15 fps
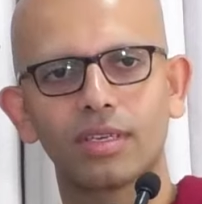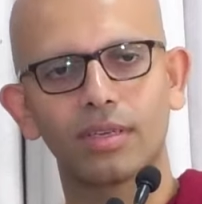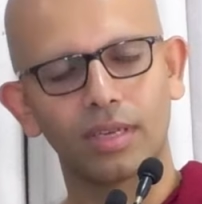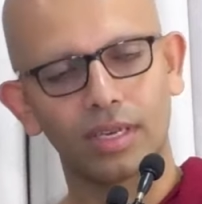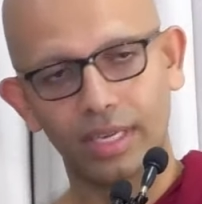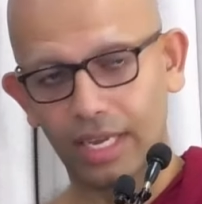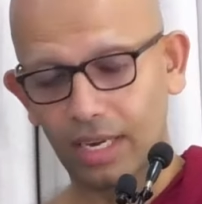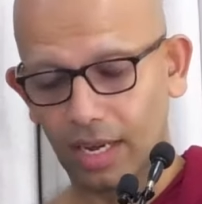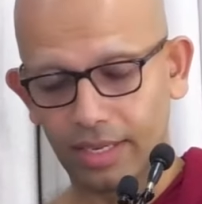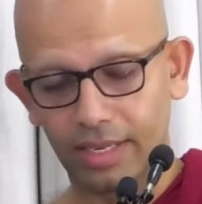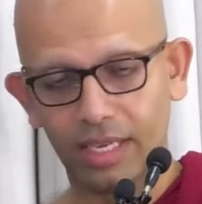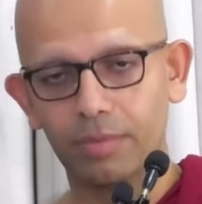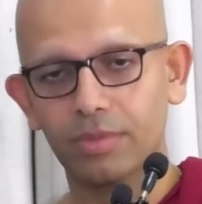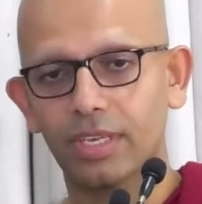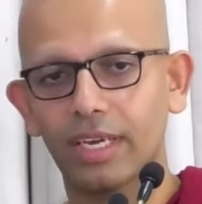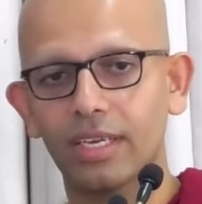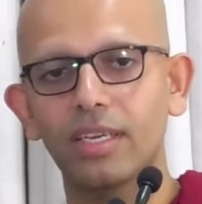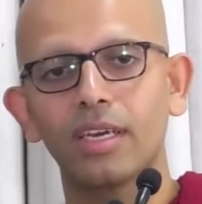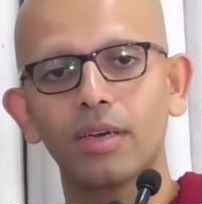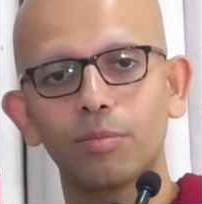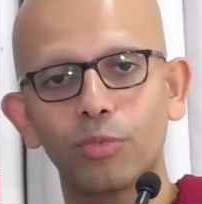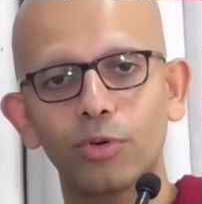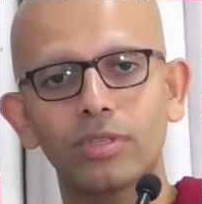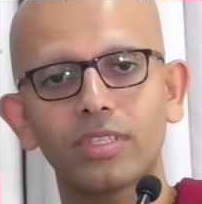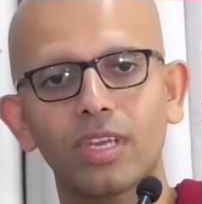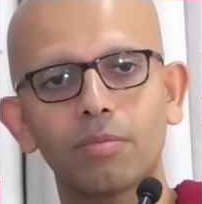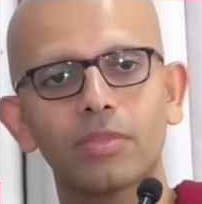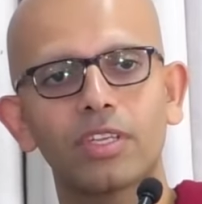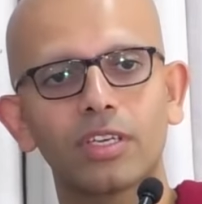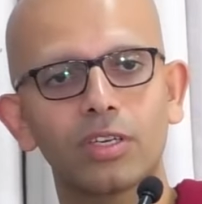Again, I keep saying put
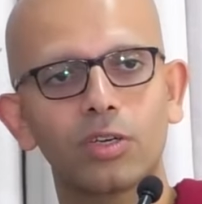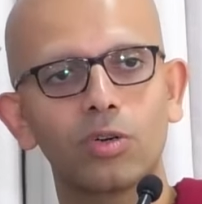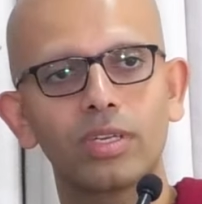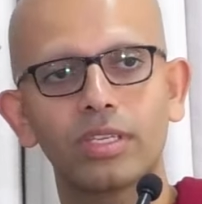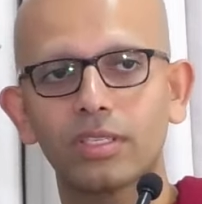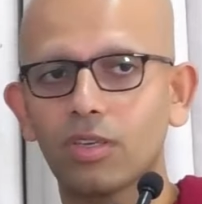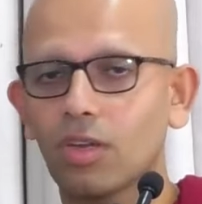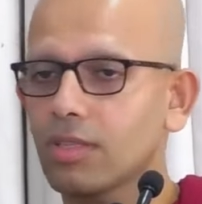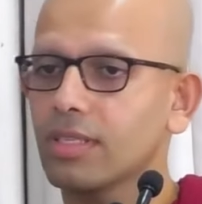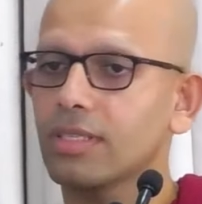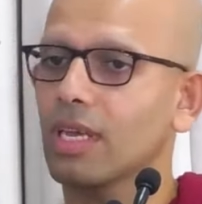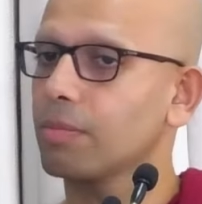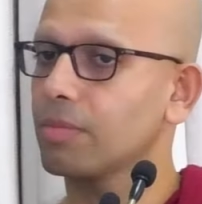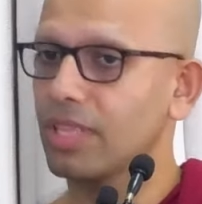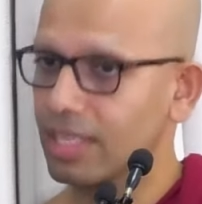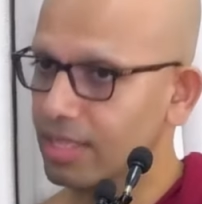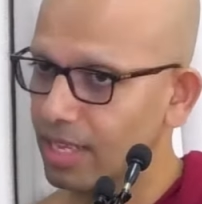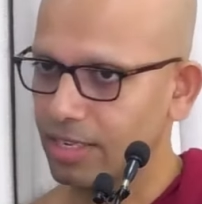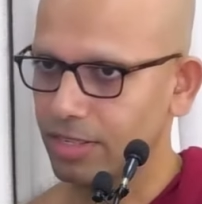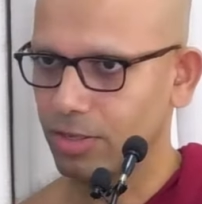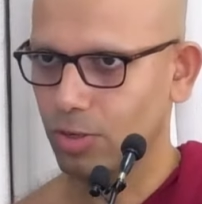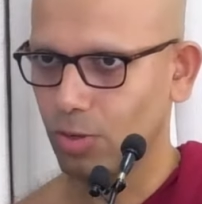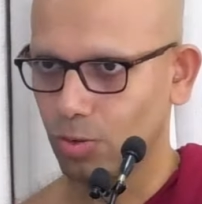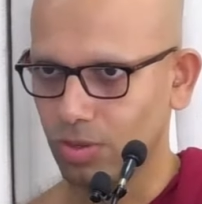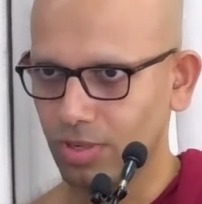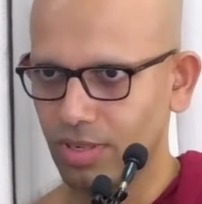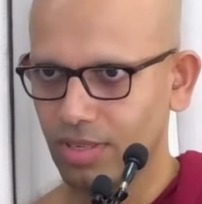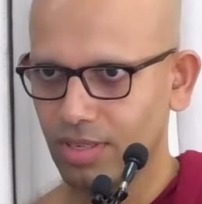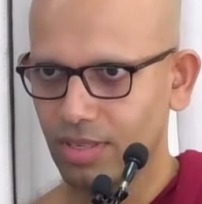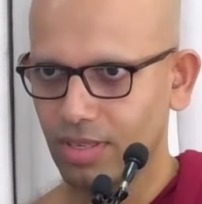something cold. It's not the something that is cold,